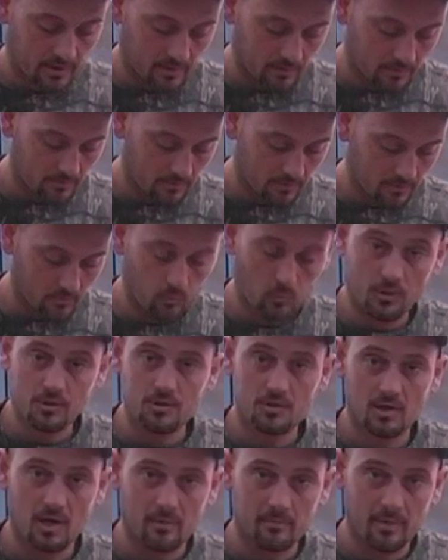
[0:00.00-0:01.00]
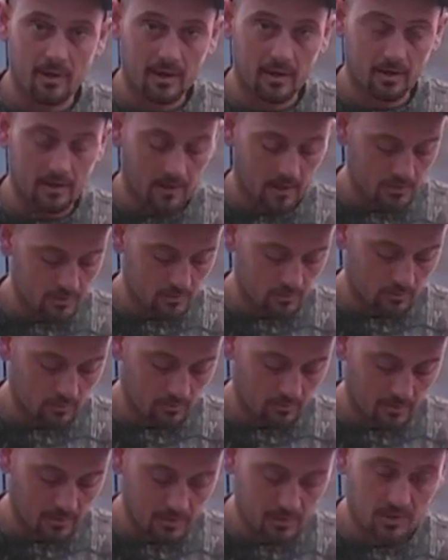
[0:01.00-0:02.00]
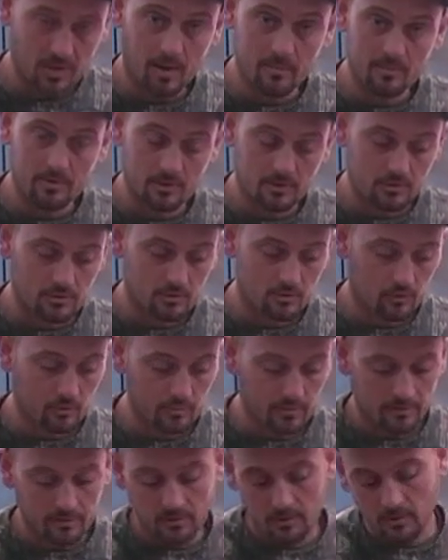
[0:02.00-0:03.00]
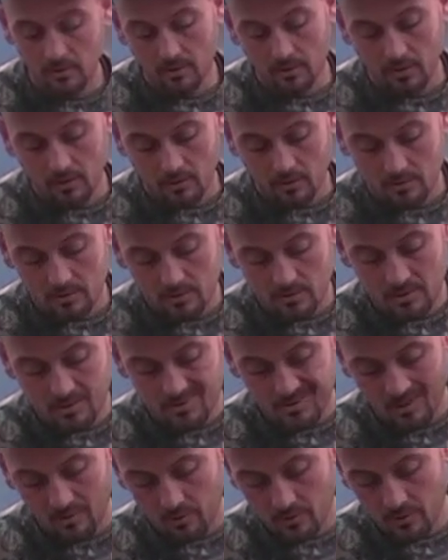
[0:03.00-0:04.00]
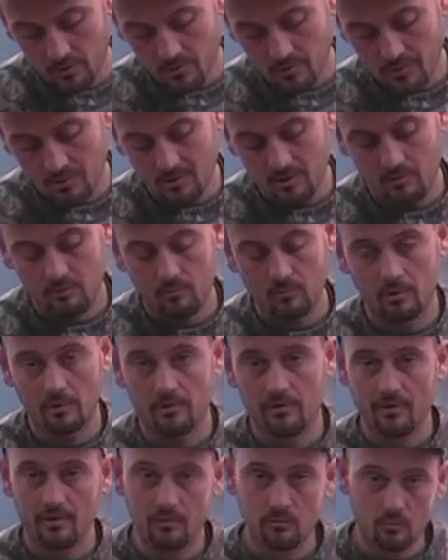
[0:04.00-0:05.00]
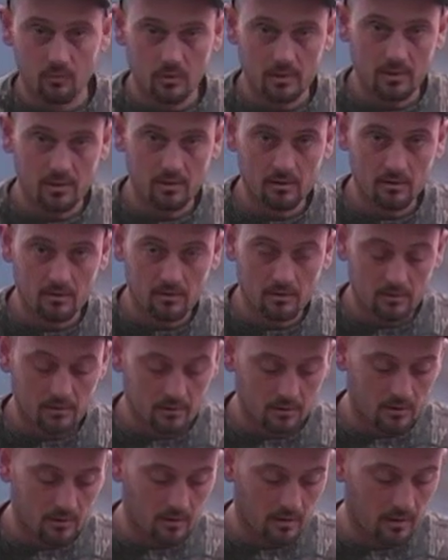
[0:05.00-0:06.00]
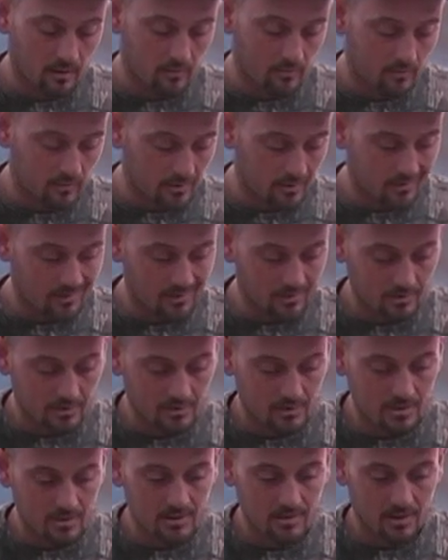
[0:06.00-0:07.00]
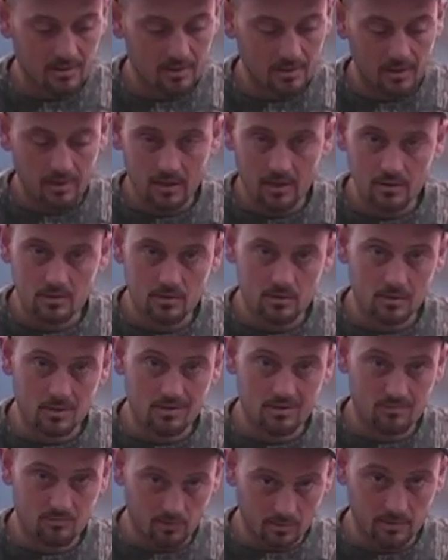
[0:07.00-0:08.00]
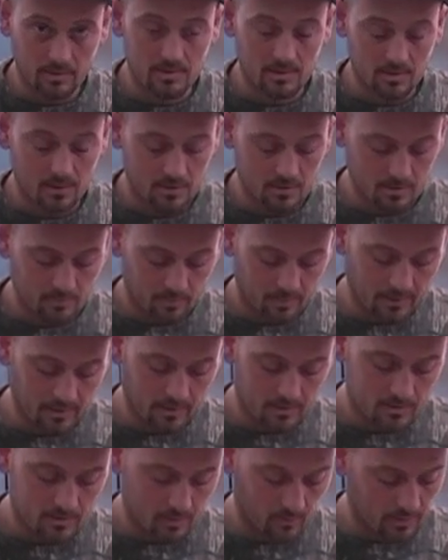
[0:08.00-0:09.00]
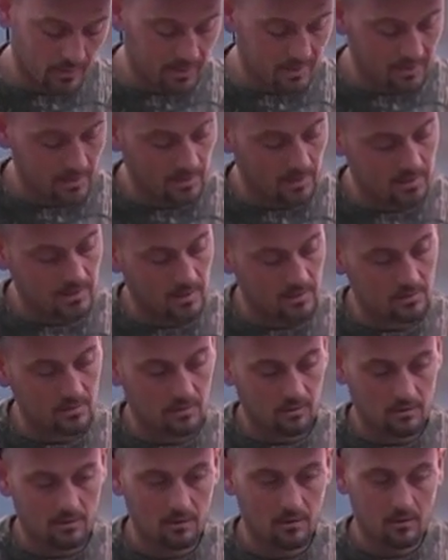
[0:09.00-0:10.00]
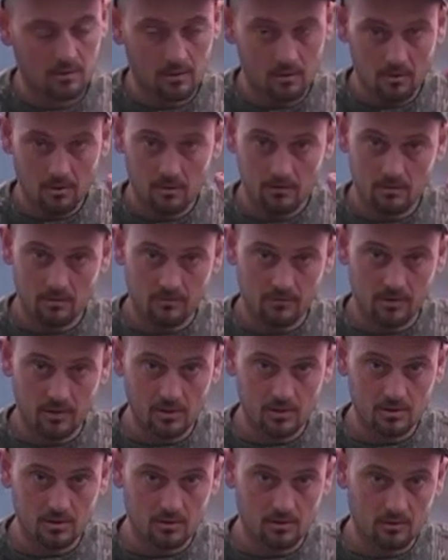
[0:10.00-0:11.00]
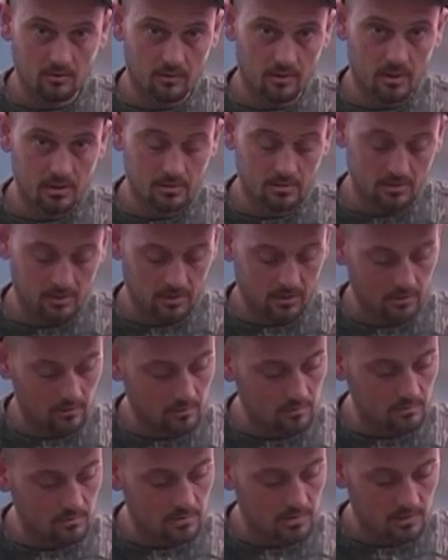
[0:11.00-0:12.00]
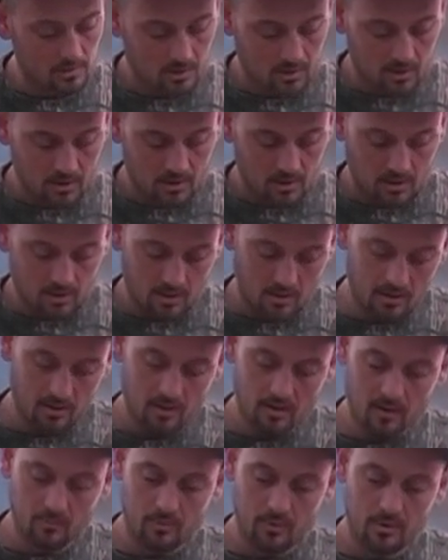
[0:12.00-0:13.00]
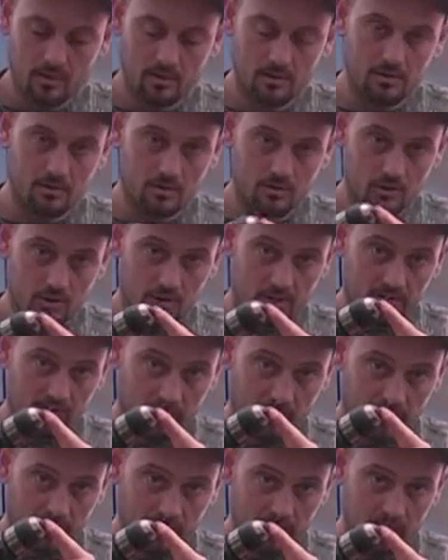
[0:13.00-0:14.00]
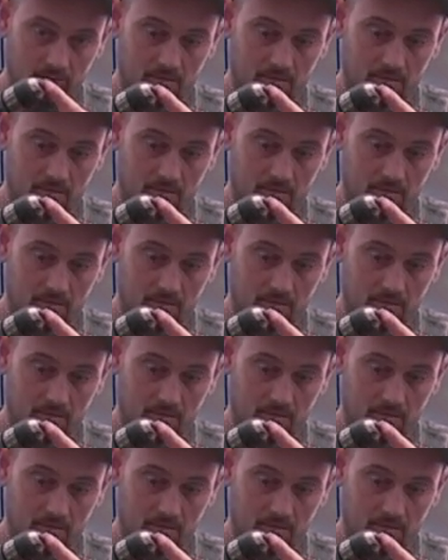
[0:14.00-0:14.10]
learned in wood shop back in high school. My shop teacher told me. Seeing how we're using real thin wood here, when you nail into this on the edge, it's real easy to split. So what I did is I took the finish nail that we're actually going to use, and I put it in the chuck of my